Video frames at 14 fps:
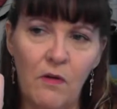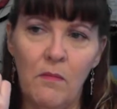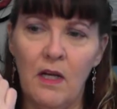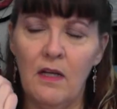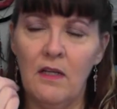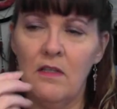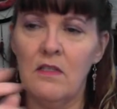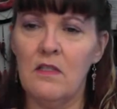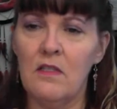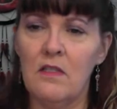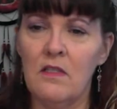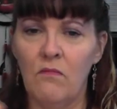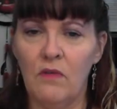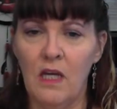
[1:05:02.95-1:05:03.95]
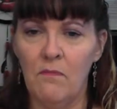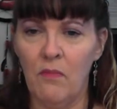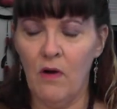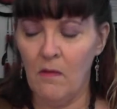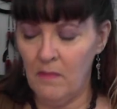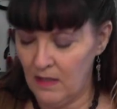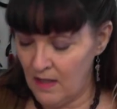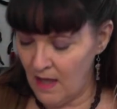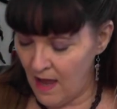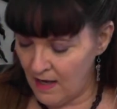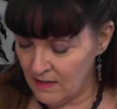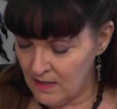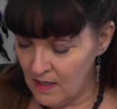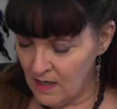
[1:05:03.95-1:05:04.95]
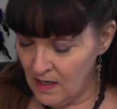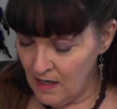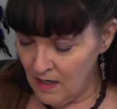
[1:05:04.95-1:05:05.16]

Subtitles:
minutes. So keep rubbing that.